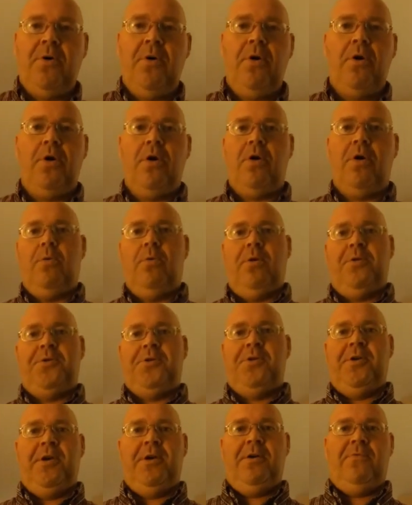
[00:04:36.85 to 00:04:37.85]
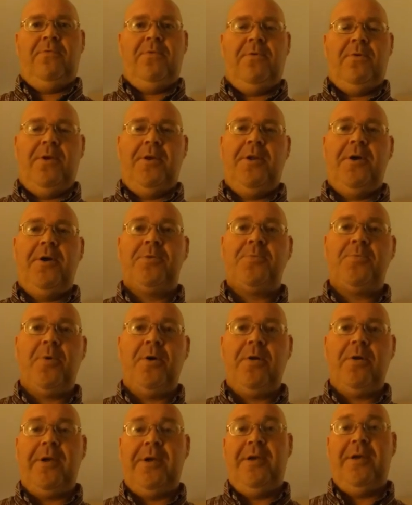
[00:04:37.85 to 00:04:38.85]
Oh, what you here for? You know,
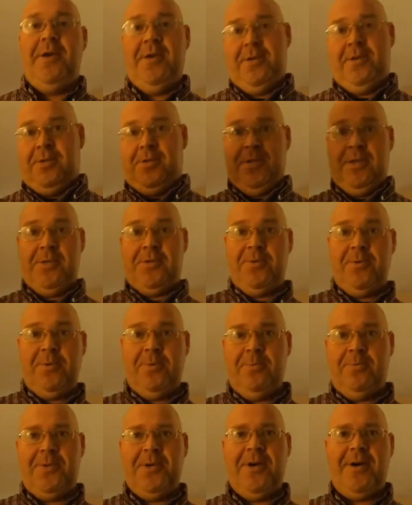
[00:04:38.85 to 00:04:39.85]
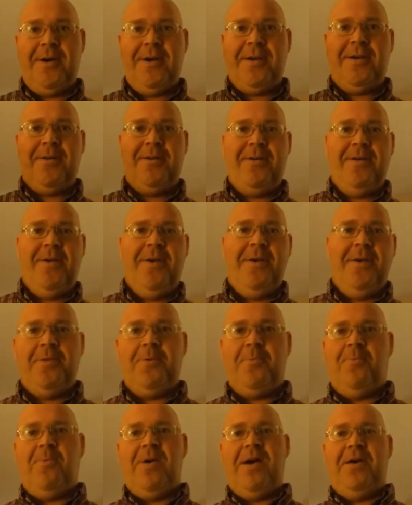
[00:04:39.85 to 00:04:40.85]
small like seasonal talk or
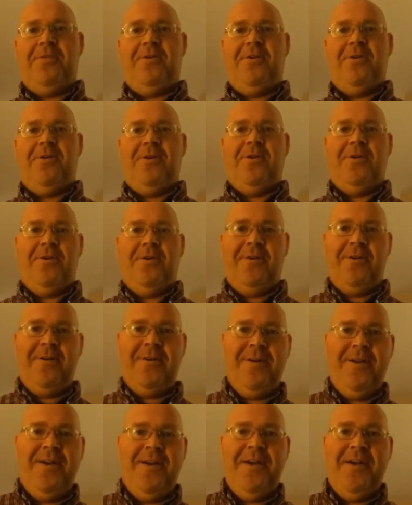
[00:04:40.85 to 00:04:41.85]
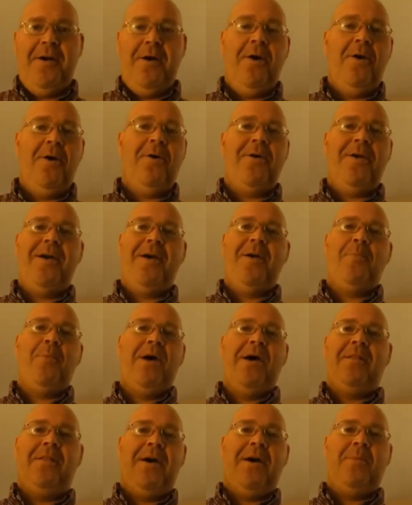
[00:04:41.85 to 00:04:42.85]
the weather or oh yeah, my
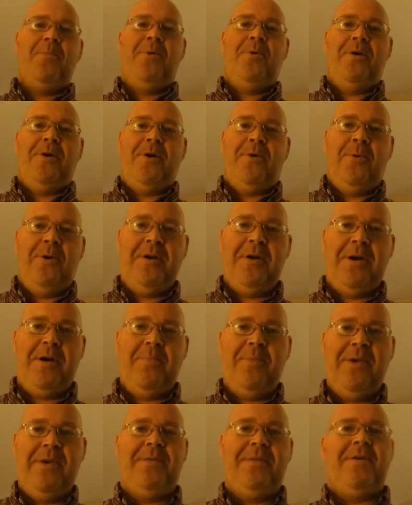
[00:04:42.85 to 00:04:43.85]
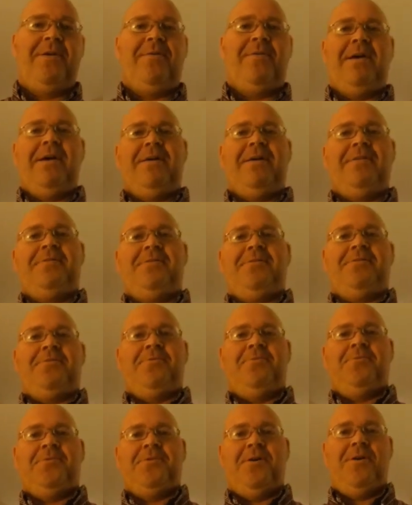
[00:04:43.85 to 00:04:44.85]
lawnmower quit on me. The grass is too
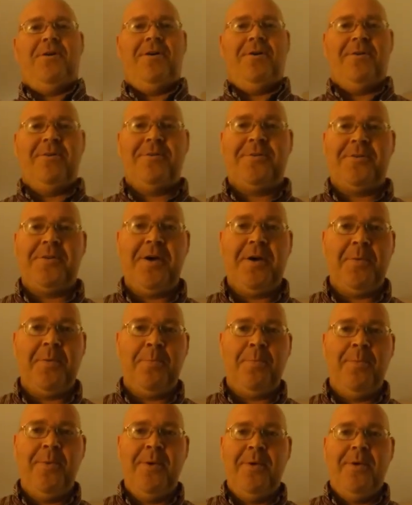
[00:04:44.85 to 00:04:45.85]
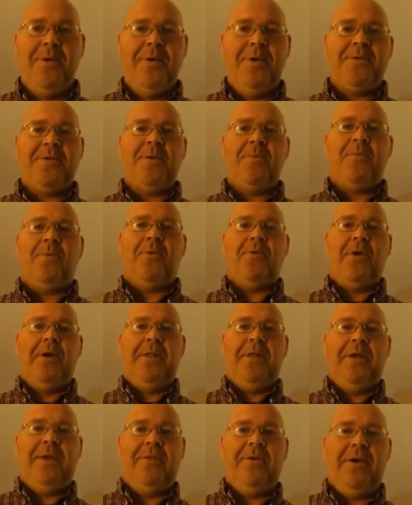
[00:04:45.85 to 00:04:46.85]
tall or something, something great
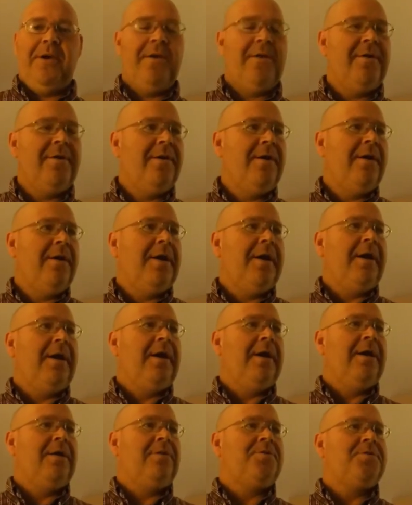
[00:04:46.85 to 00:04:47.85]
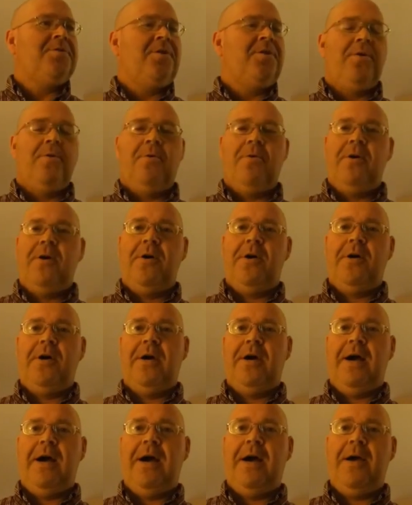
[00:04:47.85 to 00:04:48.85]
like that. And so
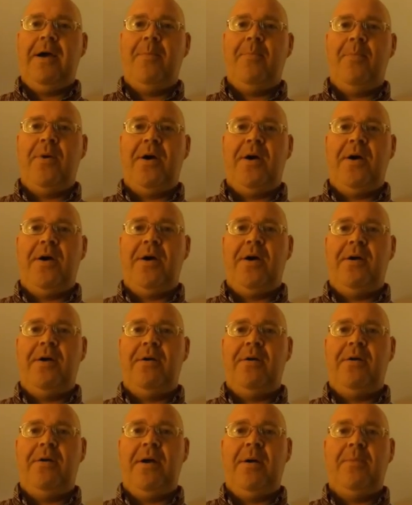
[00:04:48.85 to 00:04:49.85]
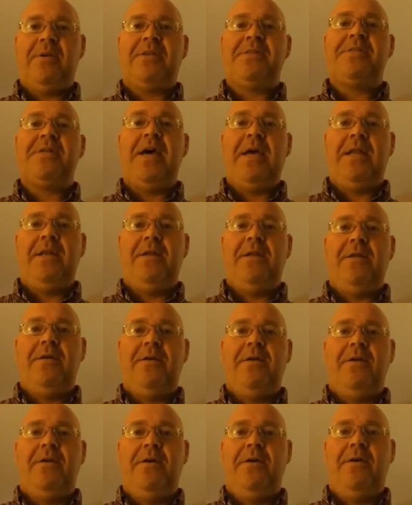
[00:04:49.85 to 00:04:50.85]
I'm, uh, I'm excited.
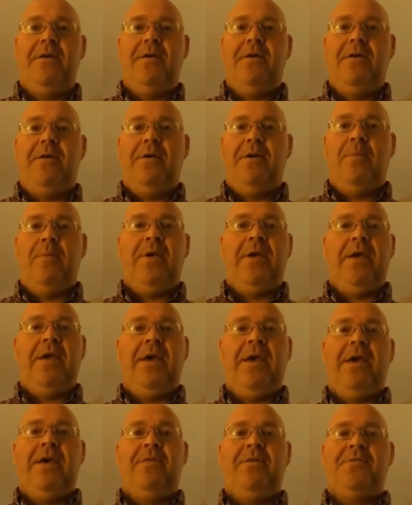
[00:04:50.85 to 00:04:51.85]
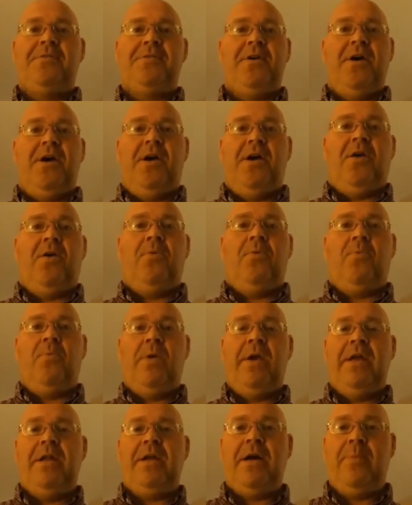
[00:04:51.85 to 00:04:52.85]
I'm like, hey, this is a
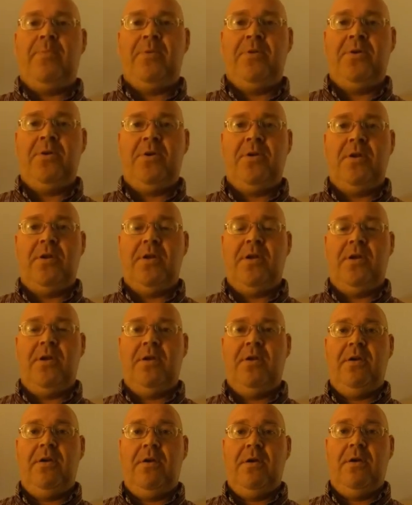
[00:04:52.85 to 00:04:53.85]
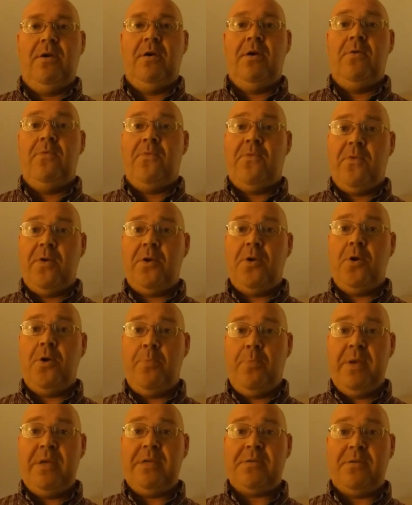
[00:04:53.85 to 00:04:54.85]
great opportunity for a new
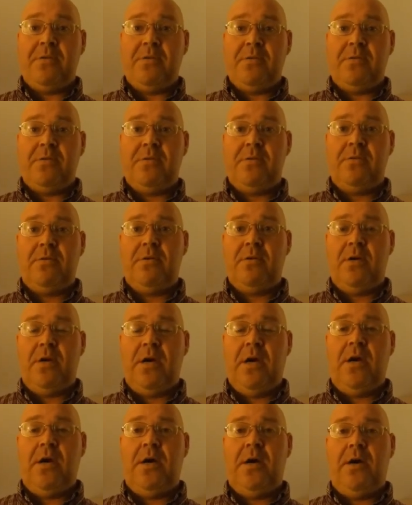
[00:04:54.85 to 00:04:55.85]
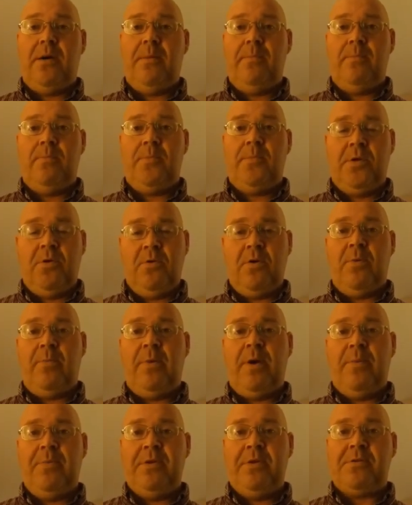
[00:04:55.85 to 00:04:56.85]
business, uh, to grow
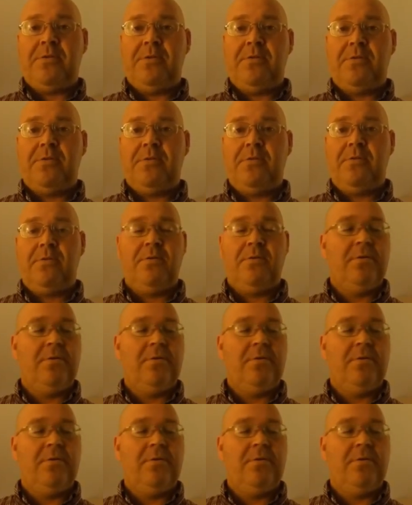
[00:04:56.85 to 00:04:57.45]
my business.